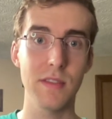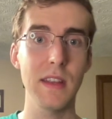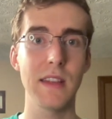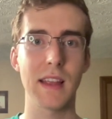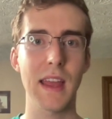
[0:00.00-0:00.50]
C
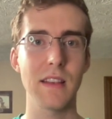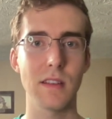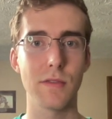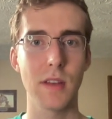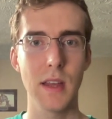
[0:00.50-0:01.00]
in the case
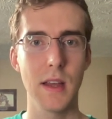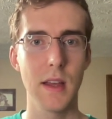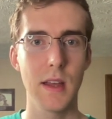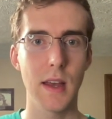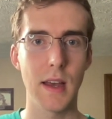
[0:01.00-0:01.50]
of
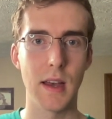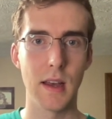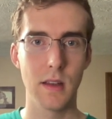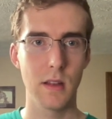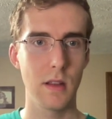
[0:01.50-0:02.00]
uh,
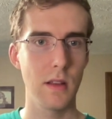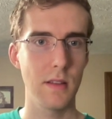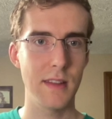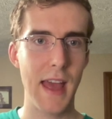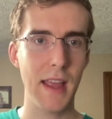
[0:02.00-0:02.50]

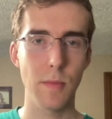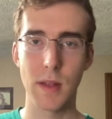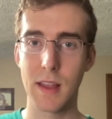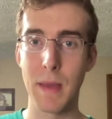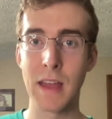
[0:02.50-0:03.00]
Snagit, but
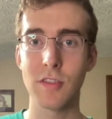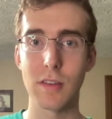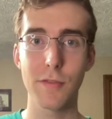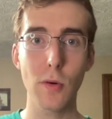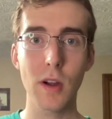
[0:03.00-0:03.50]
Command Shift
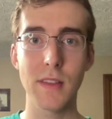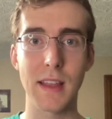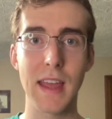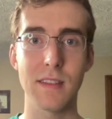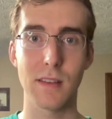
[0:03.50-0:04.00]
4 in the
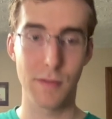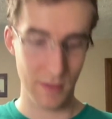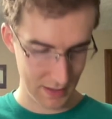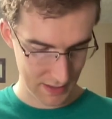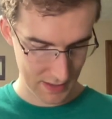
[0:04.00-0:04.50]
case of
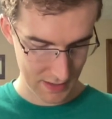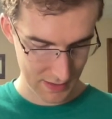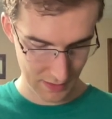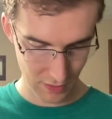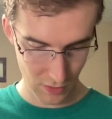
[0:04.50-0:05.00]

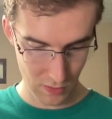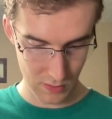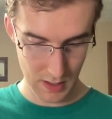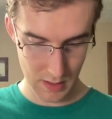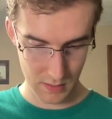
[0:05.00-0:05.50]
good old
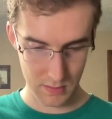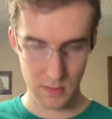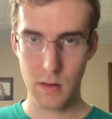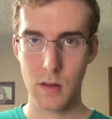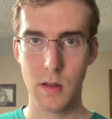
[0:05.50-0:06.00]
uh,
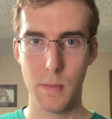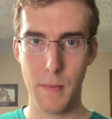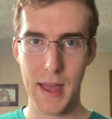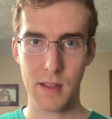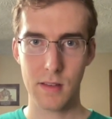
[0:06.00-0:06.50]

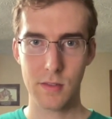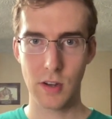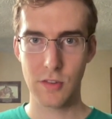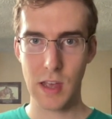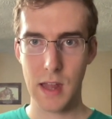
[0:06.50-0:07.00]
Mac
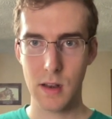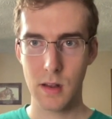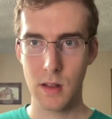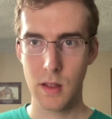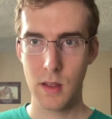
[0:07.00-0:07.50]
screenshot,
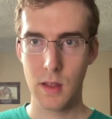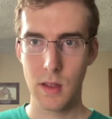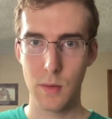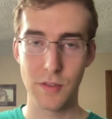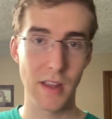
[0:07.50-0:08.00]

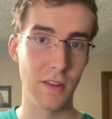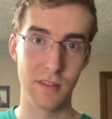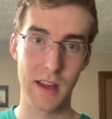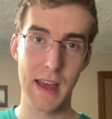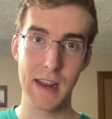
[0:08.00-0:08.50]
which I use a
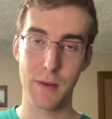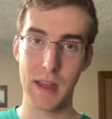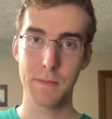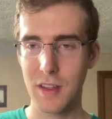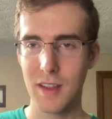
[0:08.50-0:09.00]
lot anyway.
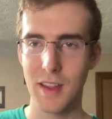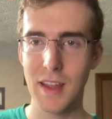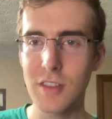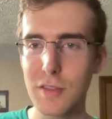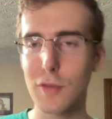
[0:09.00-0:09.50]
And
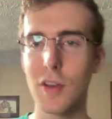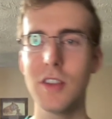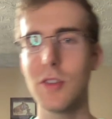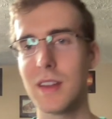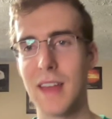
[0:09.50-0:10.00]
just for fun,
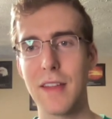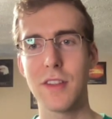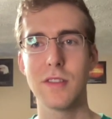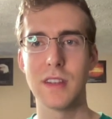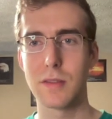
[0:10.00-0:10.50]
you can
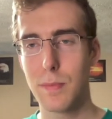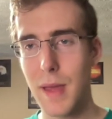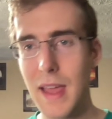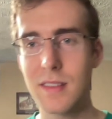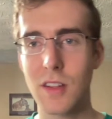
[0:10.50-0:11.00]
download this
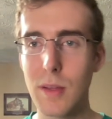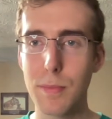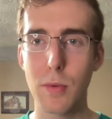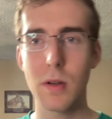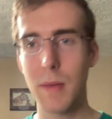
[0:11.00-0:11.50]
Paste
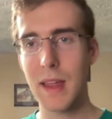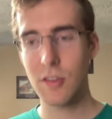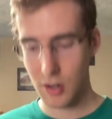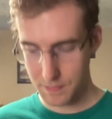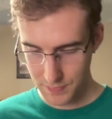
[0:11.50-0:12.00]
Clipboard Manager.